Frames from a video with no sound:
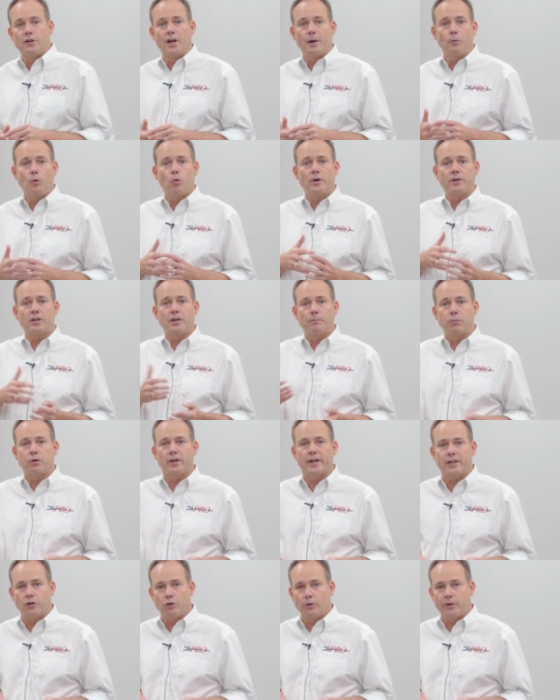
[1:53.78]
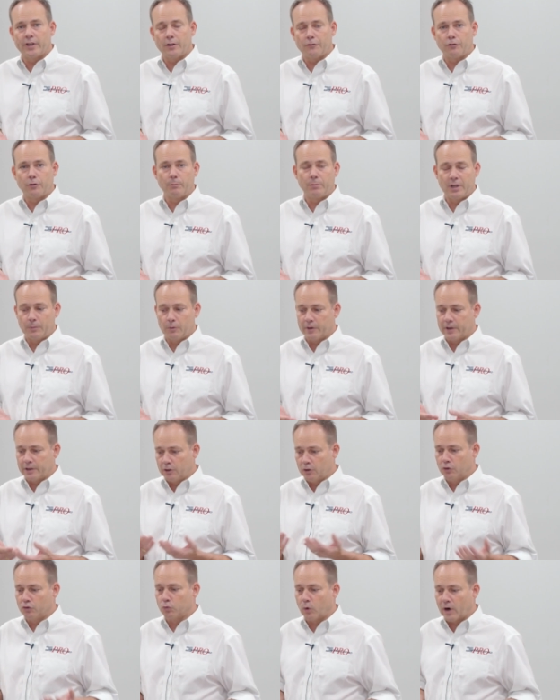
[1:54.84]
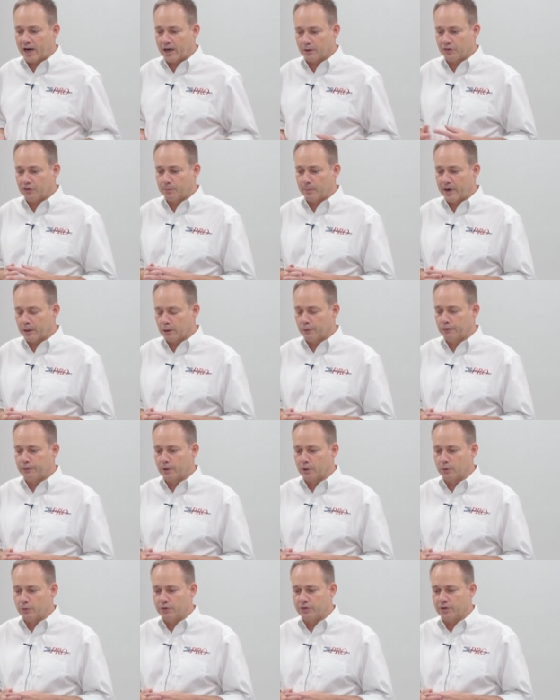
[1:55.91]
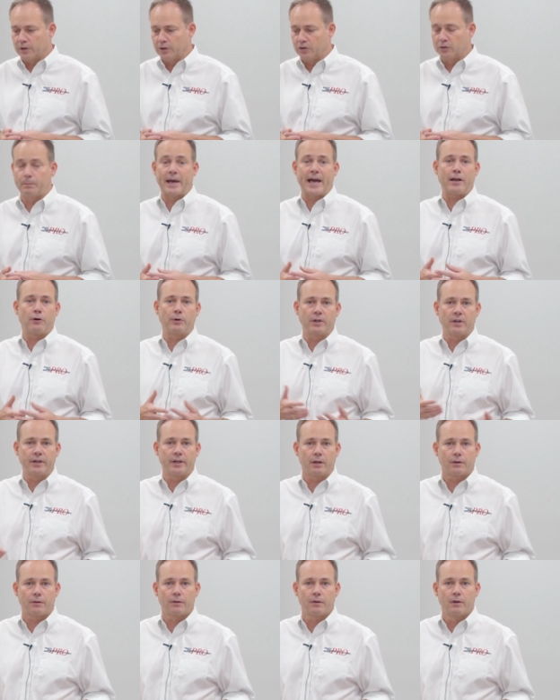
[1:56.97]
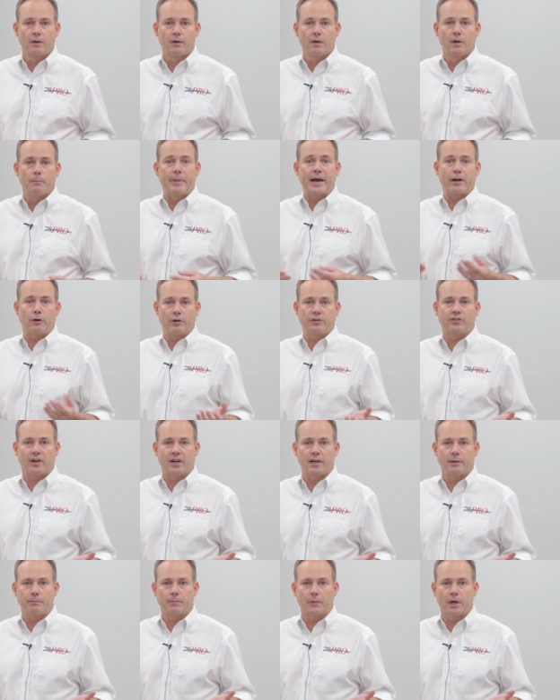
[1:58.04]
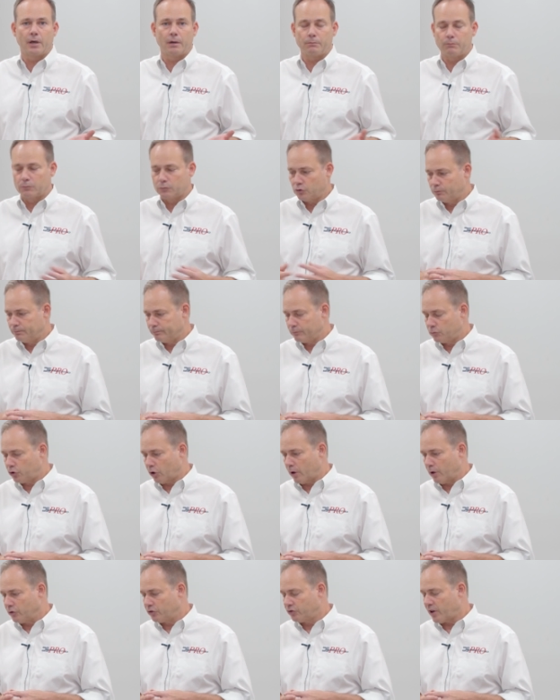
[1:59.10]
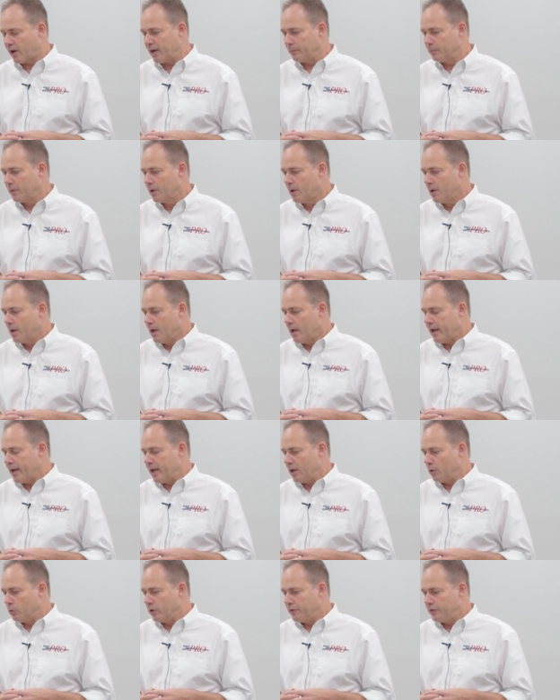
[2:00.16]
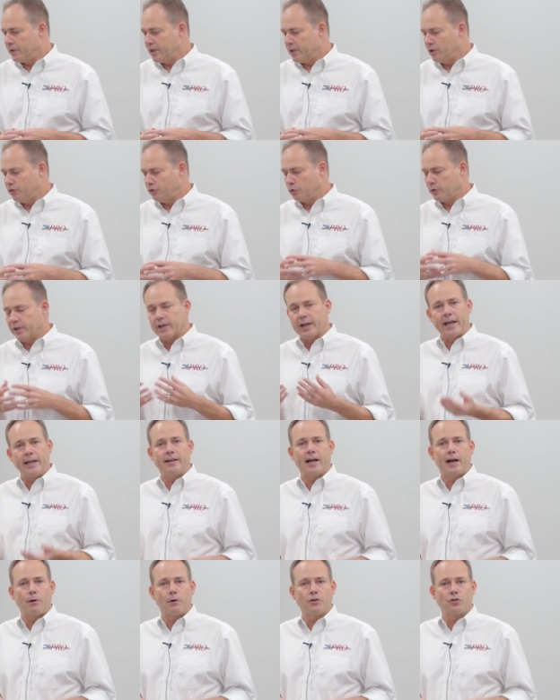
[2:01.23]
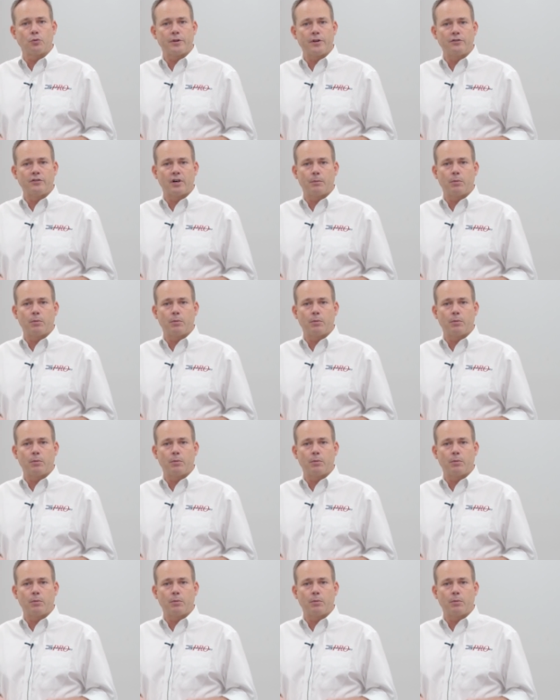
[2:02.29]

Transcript: number one complaint you'll get from people that use wireless microphones is battery length, battery time, charge time. And with these, you get 8 hours with a